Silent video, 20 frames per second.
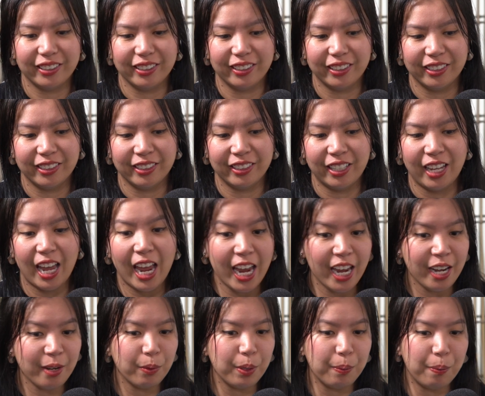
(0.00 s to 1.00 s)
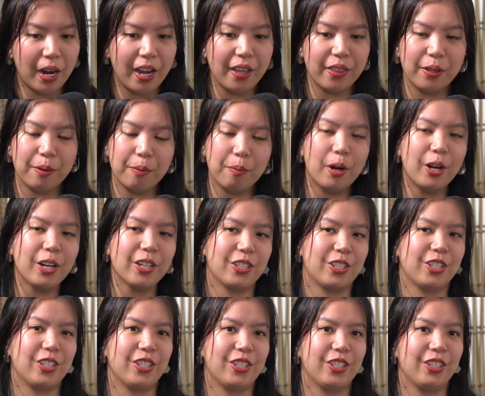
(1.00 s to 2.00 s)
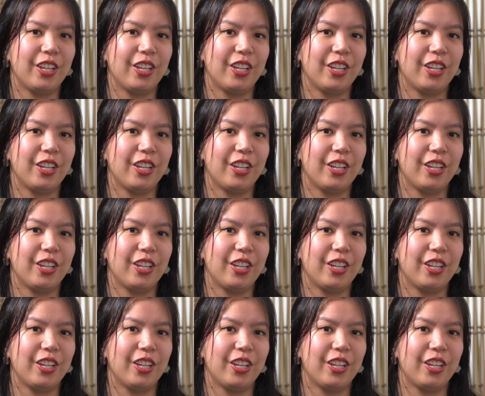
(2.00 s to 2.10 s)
And we buy their merch.